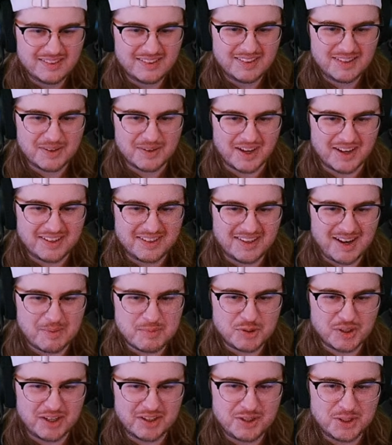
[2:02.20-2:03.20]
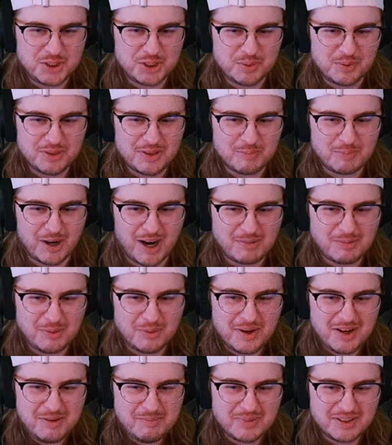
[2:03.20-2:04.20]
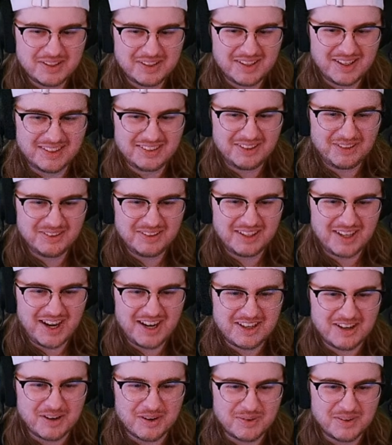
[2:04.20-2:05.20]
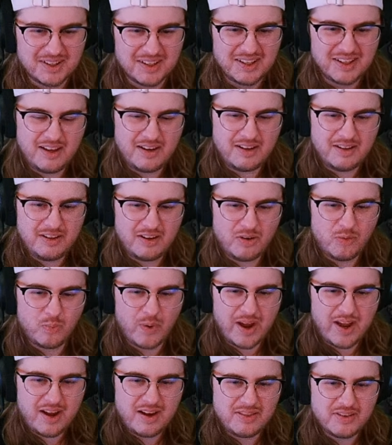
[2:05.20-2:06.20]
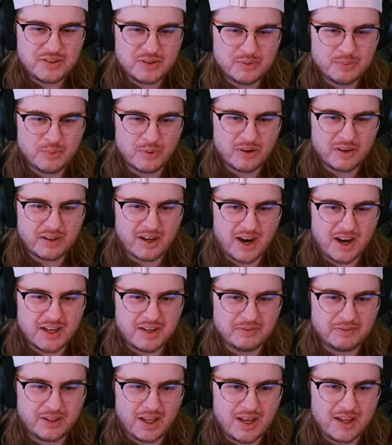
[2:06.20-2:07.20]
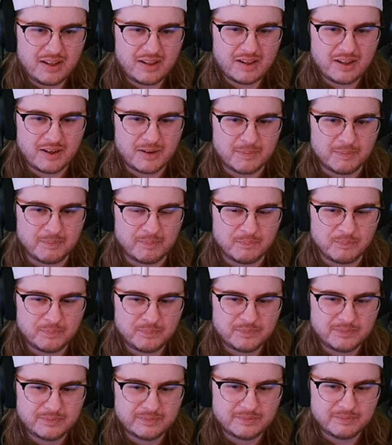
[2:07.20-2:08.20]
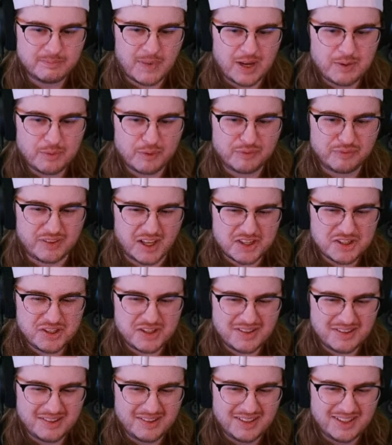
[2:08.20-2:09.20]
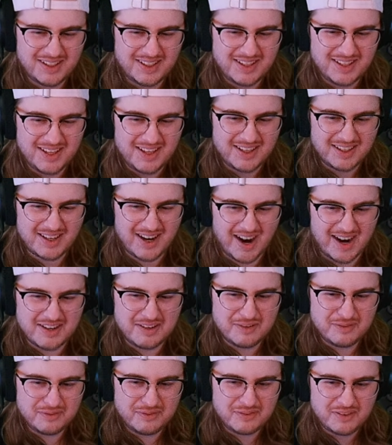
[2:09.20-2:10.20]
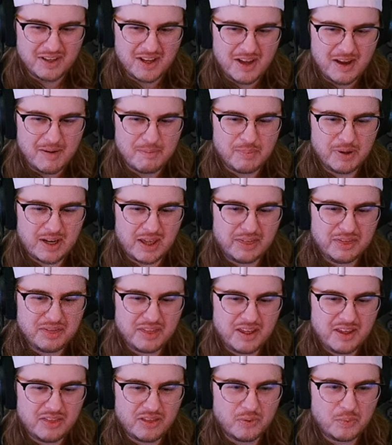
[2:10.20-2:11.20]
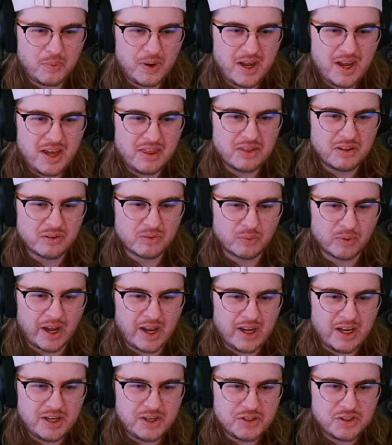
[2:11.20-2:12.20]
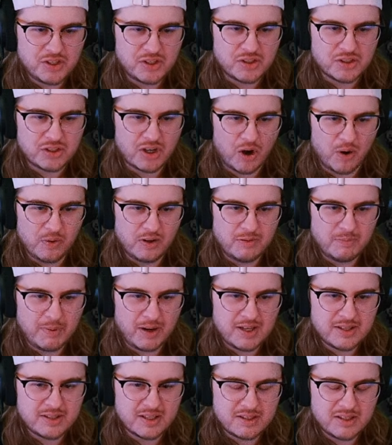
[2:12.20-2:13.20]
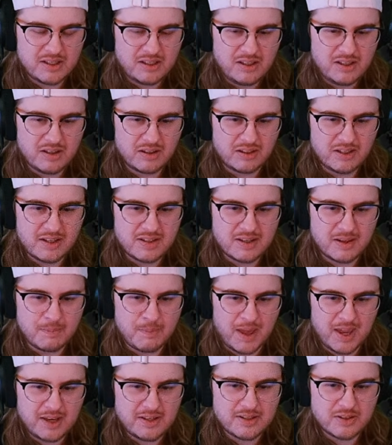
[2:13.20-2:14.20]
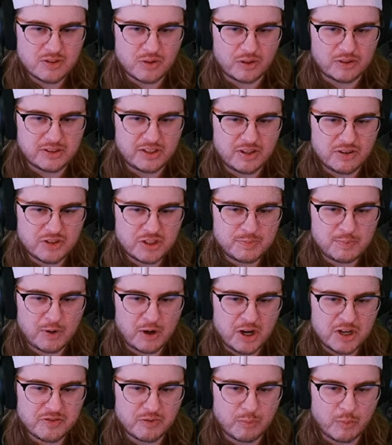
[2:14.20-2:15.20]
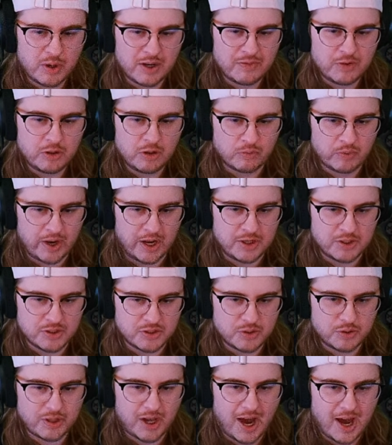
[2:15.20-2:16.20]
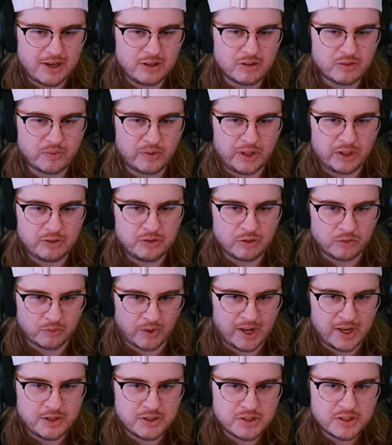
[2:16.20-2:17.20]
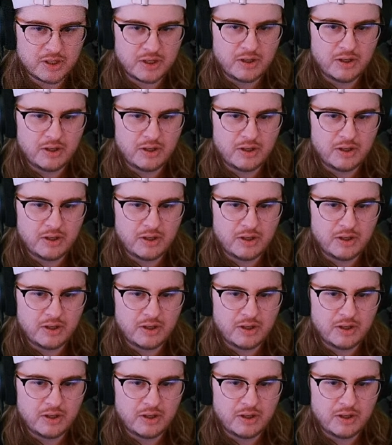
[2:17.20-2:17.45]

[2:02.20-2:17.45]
Okay, I'm trying to shoot the bomb away, but little did I know. In a way, this would work kind of like my reflection, kind of. But I think the way the range is coded by Zidget here is it makes it so the tear spawns from whatever your range is. So the higher your range,